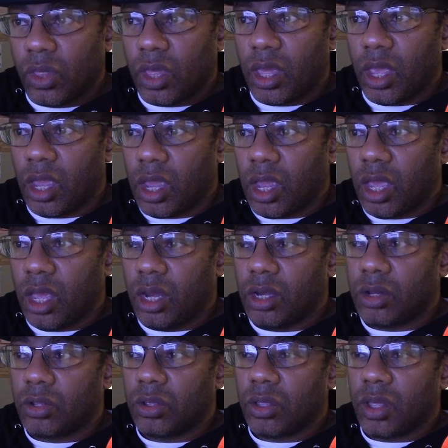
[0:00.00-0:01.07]

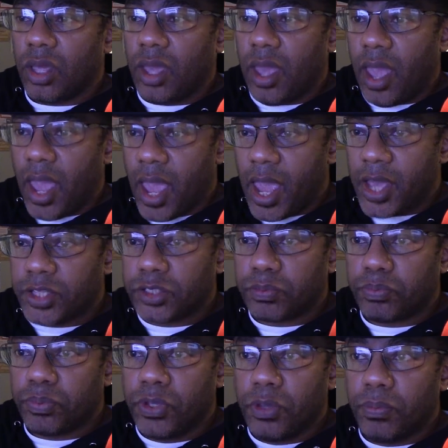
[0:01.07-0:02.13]
And as
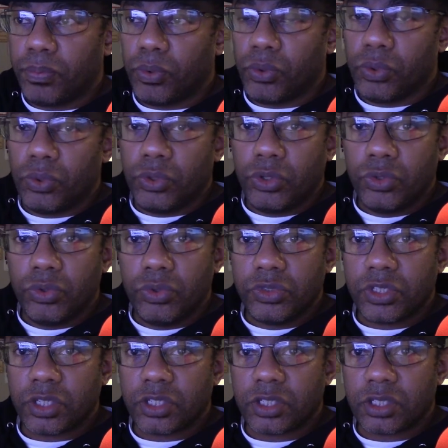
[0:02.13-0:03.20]
people who use
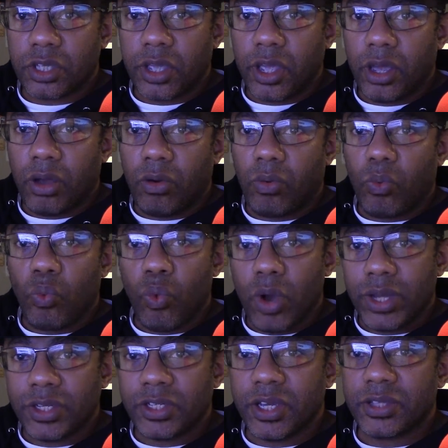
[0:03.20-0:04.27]
Excel,
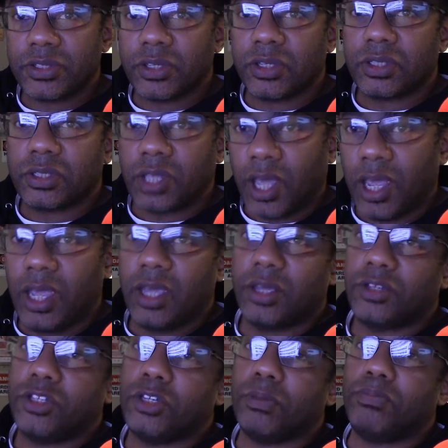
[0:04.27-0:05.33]
what does it
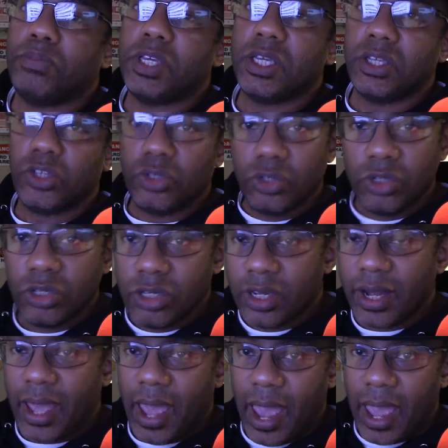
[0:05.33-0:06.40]
take to be
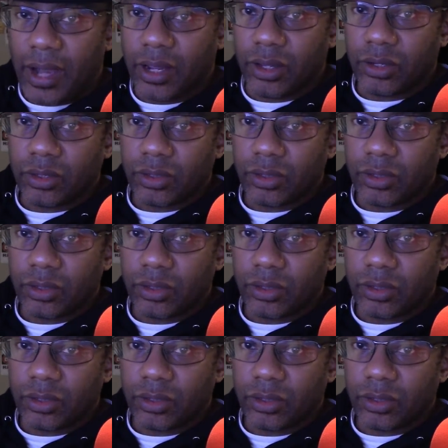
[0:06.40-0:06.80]
good at it?